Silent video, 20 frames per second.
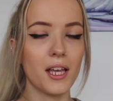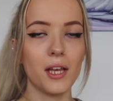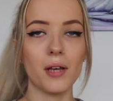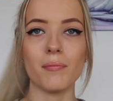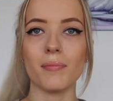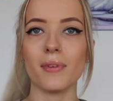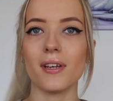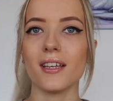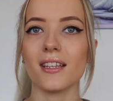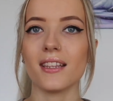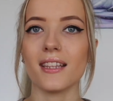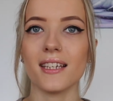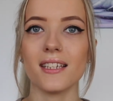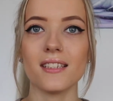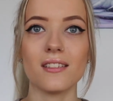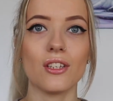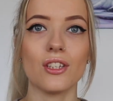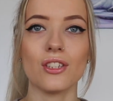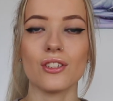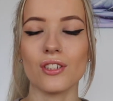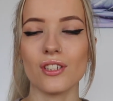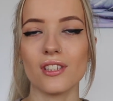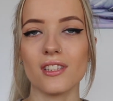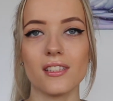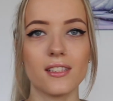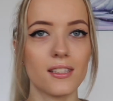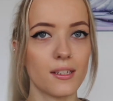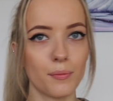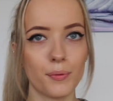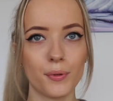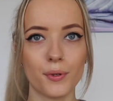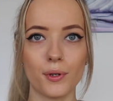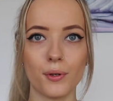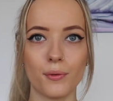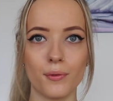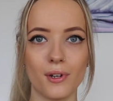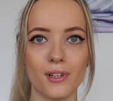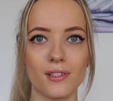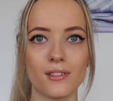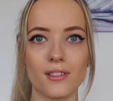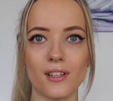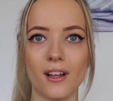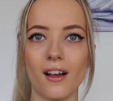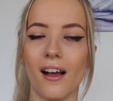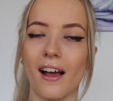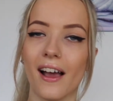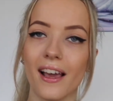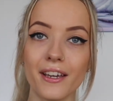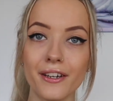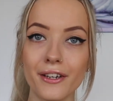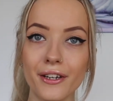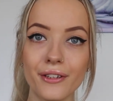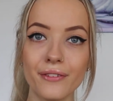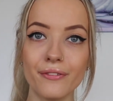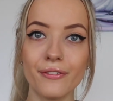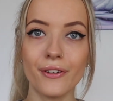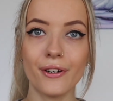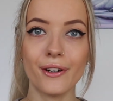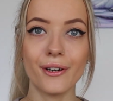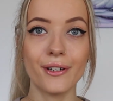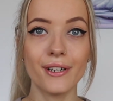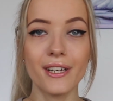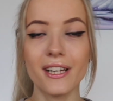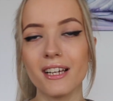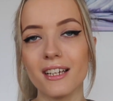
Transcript: But these are just the typical ones that I go for,